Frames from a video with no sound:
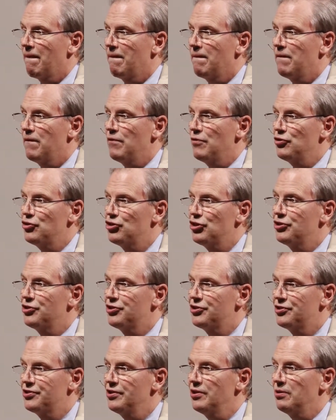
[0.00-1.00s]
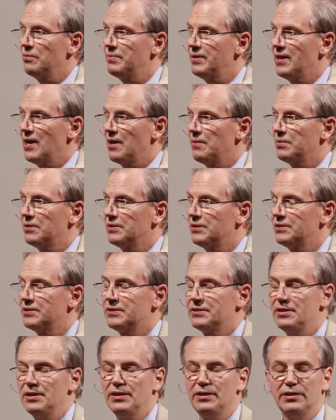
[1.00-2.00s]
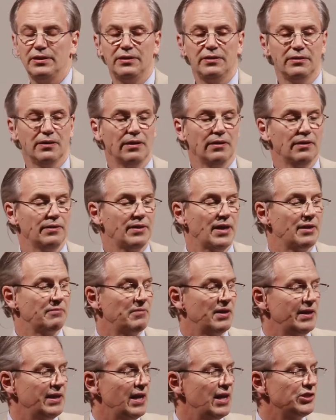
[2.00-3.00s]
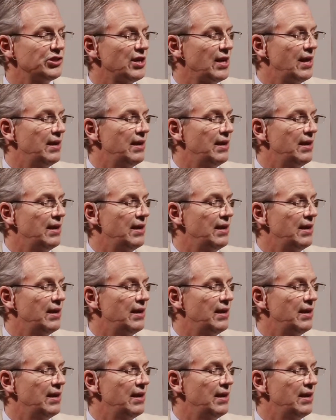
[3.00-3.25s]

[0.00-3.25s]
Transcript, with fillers: You should still be able to see uh, that radiation.